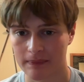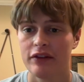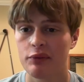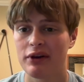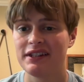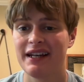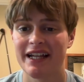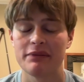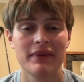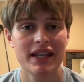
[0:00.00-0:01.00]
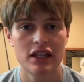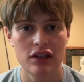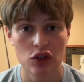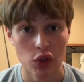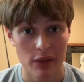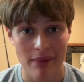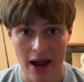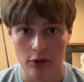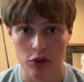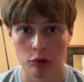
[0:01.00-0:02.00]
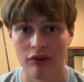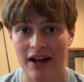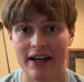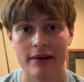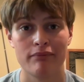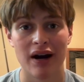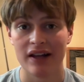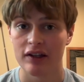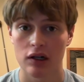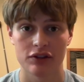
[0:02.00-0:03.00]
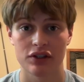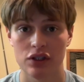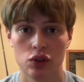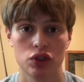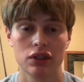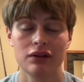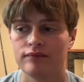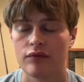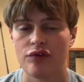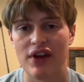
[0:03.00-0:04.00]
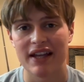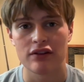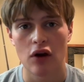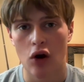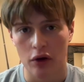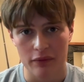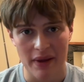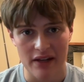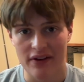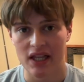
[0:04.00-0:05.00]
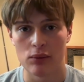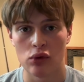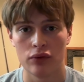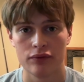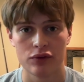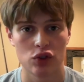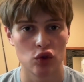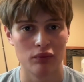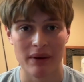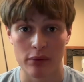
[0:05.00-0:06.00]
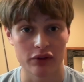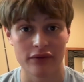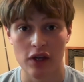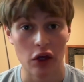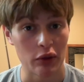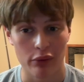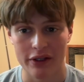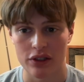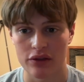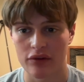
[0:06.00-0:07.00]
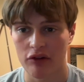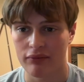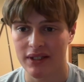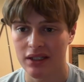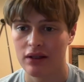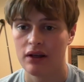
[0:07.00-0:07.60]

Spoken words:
The president has many unique powers provided him by the Constitution that aren't made available to members of the other branches of government.